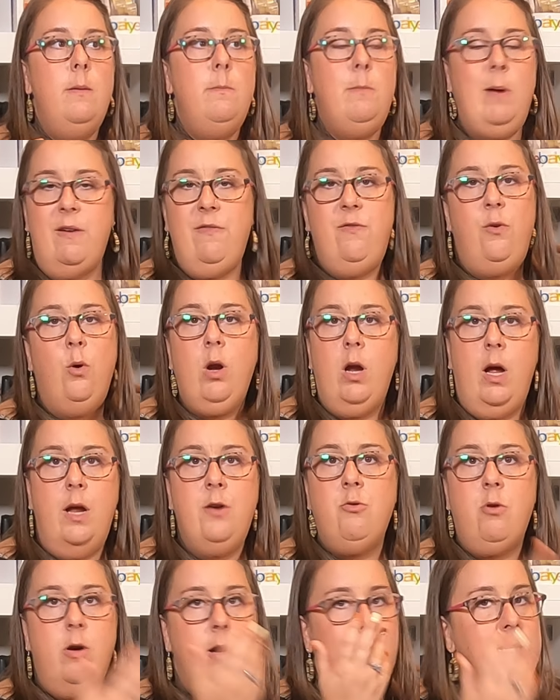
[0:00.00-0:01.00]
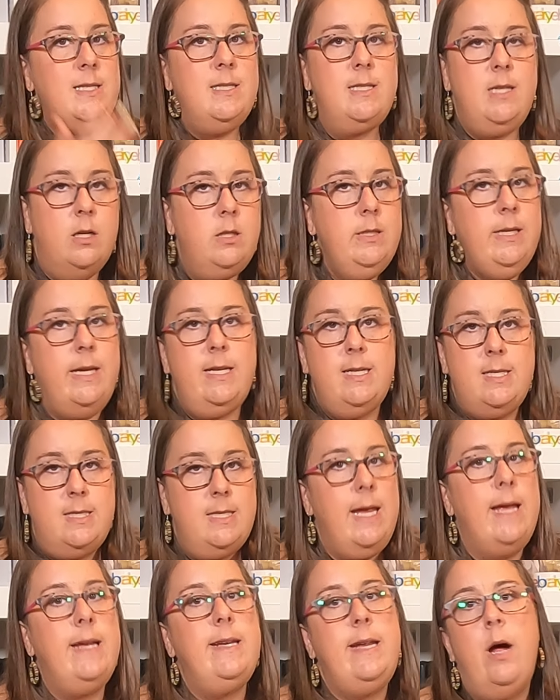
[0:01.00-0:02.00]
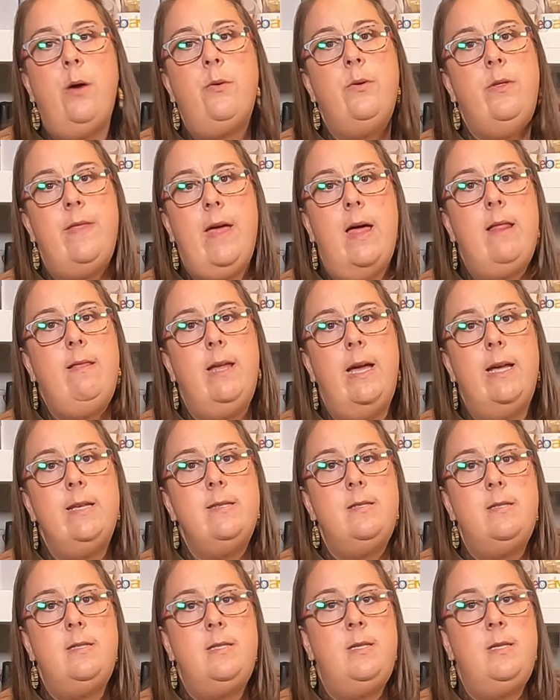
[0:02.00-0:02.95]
my 400, I still need to stand out in that list.